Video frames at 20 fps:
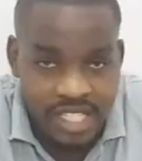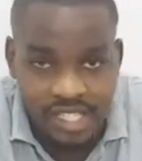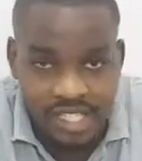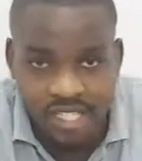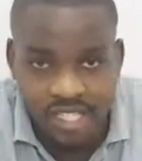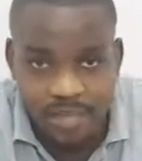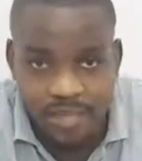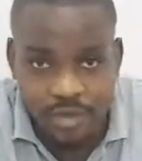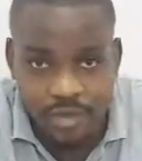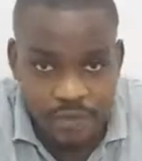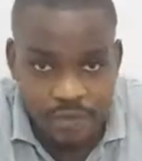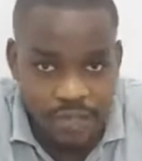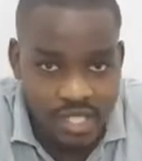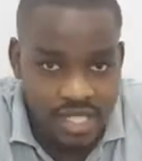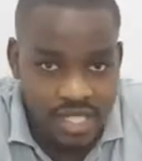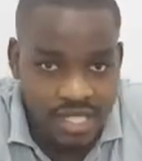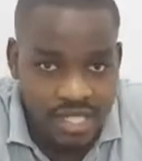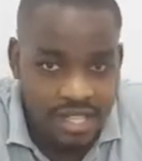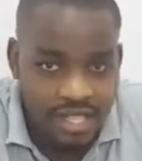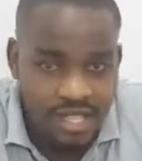tastes and
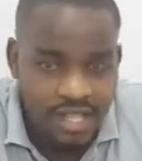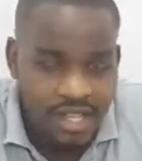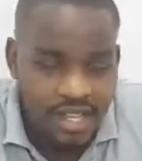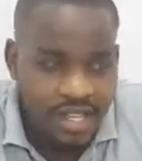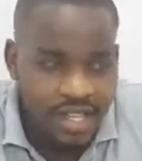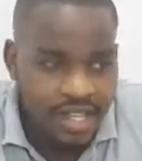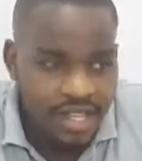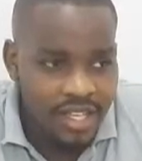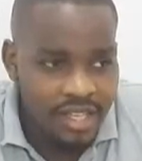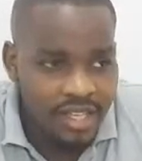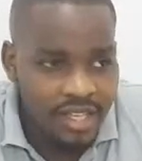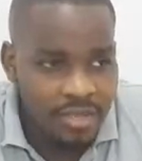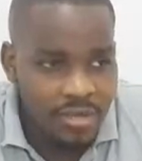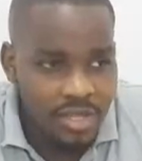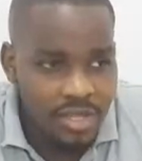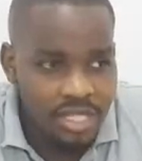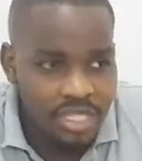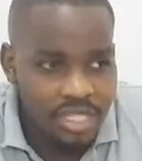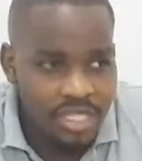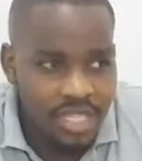preferences. Then
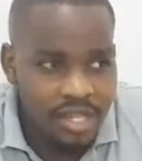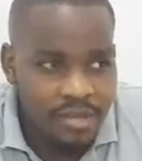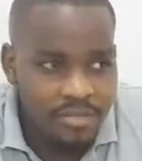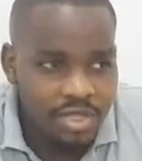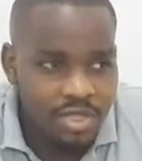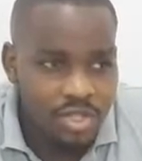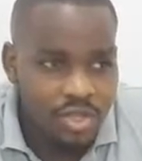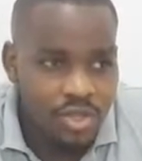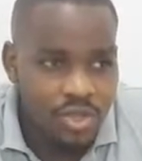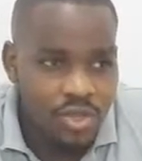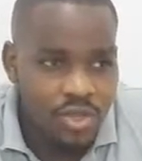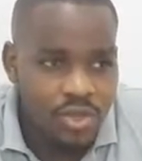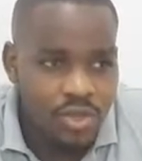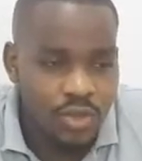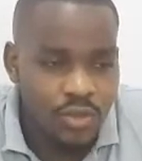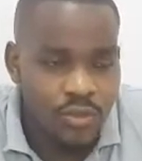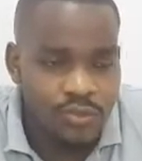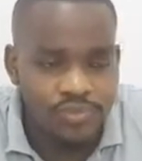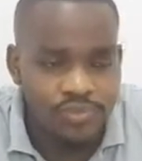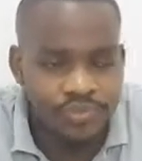when it comes
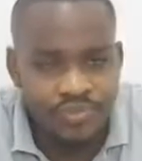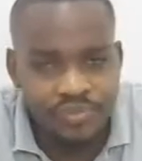to